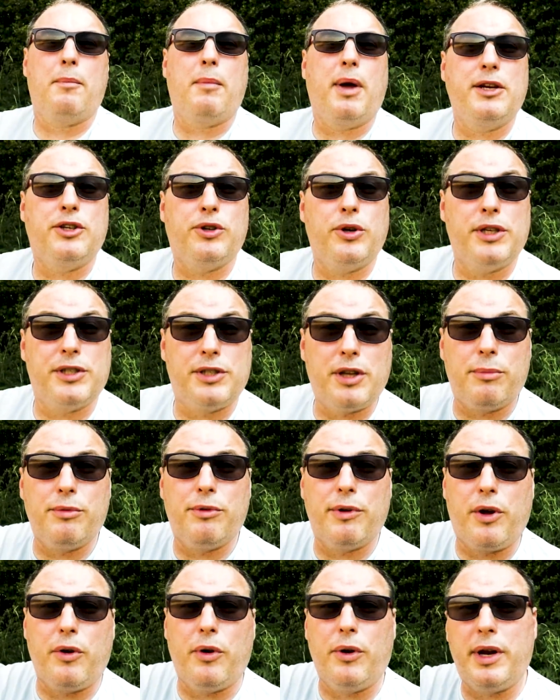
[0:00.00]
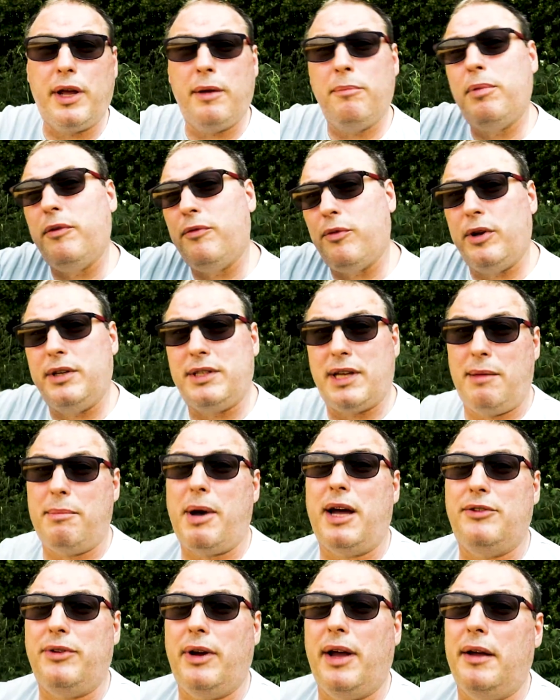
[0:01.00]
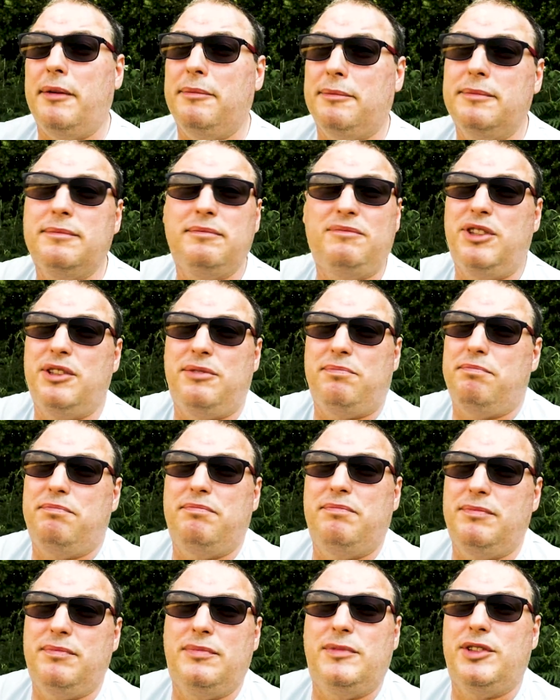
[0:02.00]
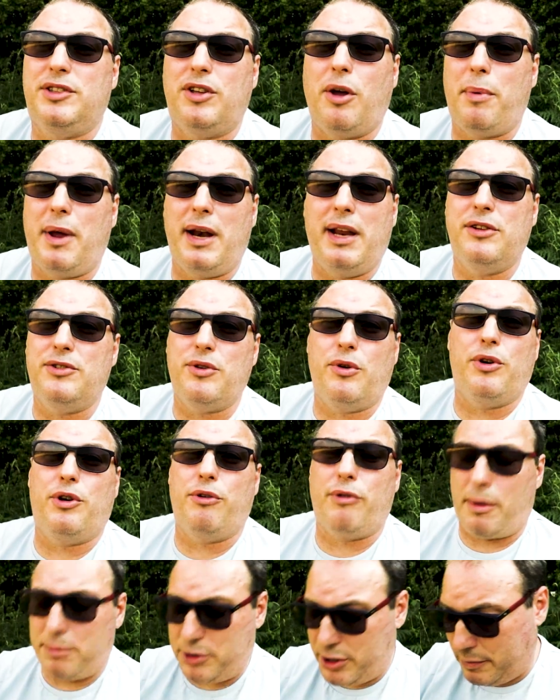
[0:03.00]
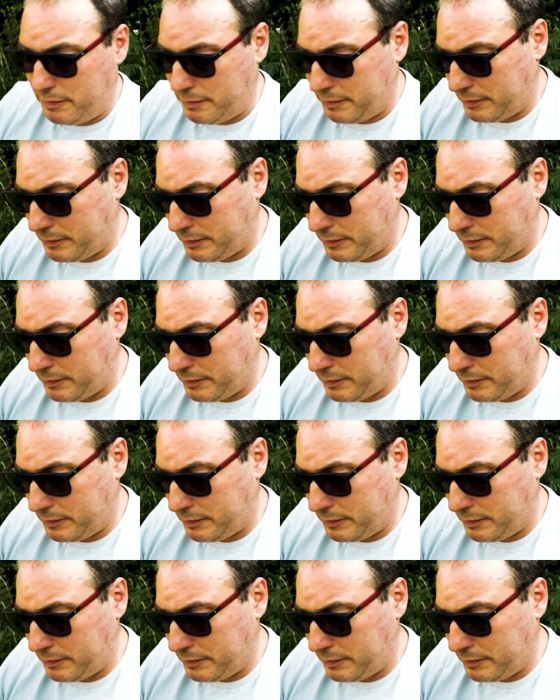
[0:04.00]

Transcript: Make sure you stop the recording before you take the battery out. Just stop any sort of corruption.